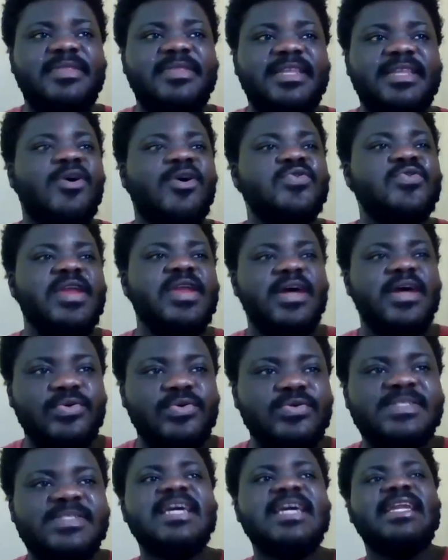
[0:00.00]
or
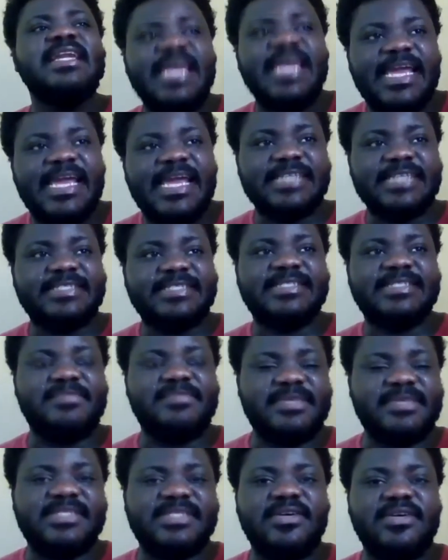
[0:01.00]
you knowing the
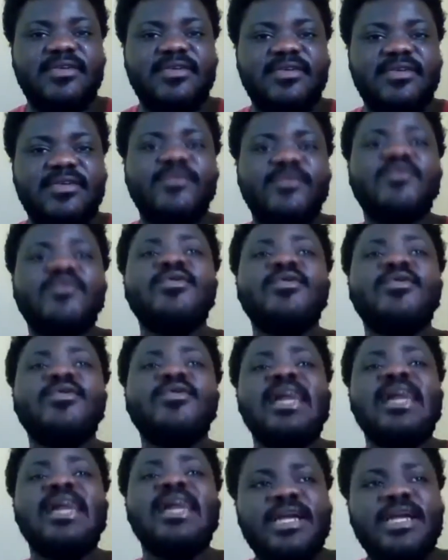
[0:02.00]
rules, the AI
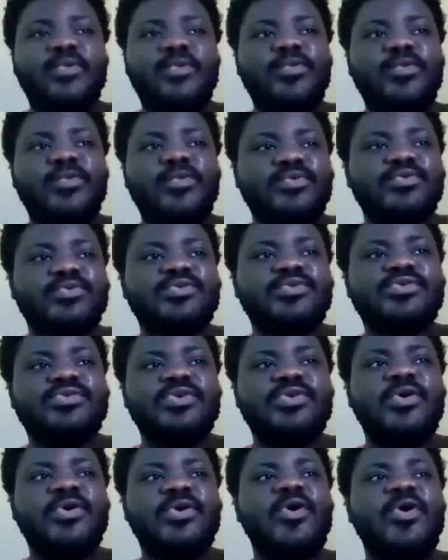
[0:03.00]
system itself will
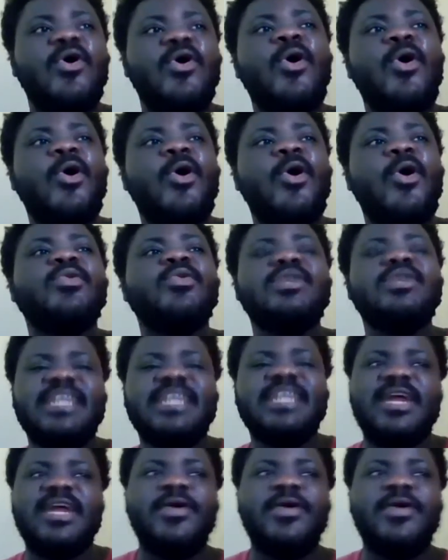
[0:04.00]
learn the rules